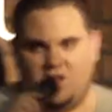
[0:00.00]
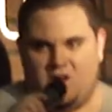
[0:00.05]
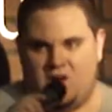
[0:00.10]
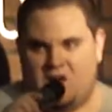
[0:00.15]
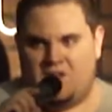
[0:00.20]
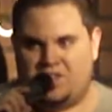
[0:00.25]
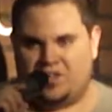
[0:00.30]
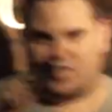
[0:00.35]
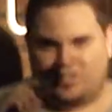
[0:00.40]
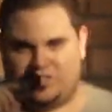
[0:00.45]

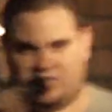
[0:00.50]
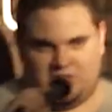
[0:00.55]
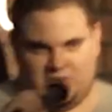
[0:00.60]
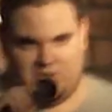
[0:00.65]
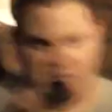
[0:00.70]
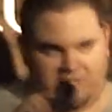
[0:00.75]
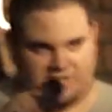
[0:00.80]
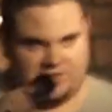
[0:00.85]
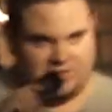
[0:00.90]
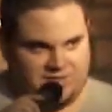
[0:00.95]
All the good
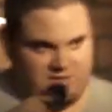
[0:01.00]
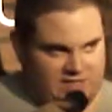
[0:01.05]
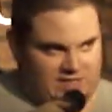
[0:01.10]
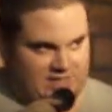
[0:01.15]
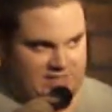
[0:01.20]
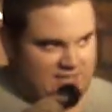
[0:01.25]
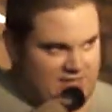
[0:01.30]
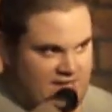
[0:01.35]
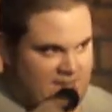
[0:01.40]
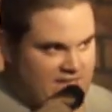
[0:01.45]
toys are
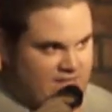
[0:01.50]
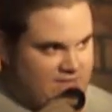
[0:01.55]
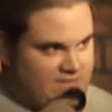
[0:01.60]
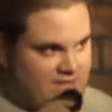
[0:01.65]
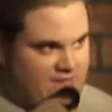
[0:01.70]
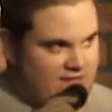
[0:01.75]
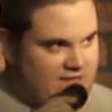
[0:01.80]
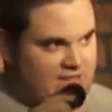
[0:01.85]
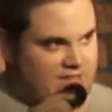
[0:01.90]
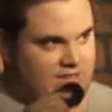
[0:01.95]
fucking taken.
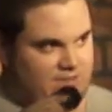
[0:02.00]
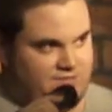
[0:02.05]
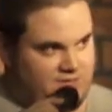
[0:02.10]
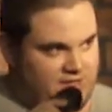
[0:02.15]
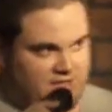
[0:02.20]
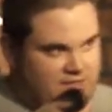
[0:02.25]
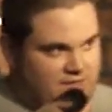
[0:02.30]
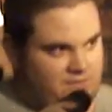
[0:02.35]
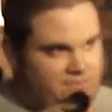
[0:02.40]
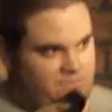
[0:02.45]
The little
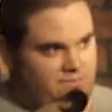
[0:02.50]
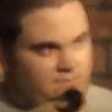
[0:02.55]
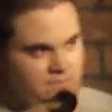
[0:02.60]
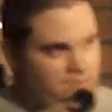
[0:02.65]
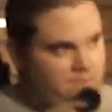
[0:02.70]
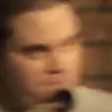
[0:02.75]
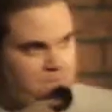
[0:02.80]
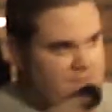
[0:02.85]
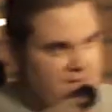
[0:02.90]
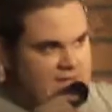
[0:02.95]
fucking
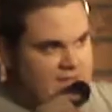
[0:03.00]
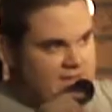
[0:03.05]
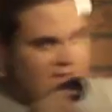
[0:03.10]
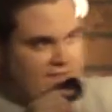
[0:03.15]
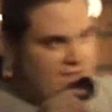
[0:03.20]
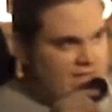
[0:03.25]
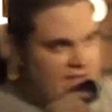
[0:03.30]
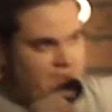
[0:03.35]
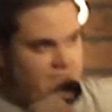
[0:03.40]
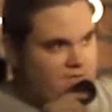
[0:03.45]
beam
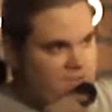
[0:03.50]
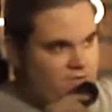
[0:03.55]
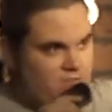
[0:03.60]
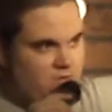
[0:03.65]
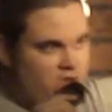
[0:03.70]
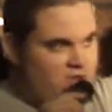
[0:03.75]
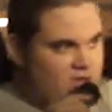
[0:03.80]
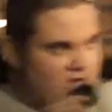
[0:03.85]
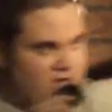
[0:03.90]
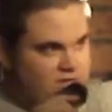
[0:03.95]
thing with the
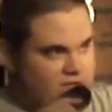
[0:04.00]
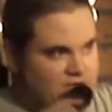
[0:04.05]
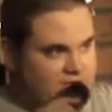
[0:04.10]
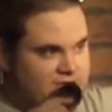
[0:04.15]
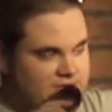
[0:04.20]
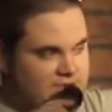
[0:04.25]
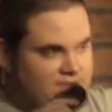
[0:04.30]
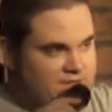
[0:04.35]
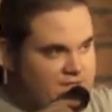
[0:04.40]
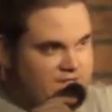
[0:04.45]
roller
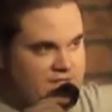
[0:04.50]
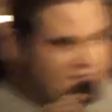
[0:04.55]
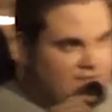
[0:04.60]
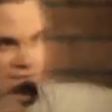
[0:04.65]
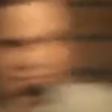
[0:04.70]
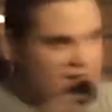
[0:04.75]
coaster is fucking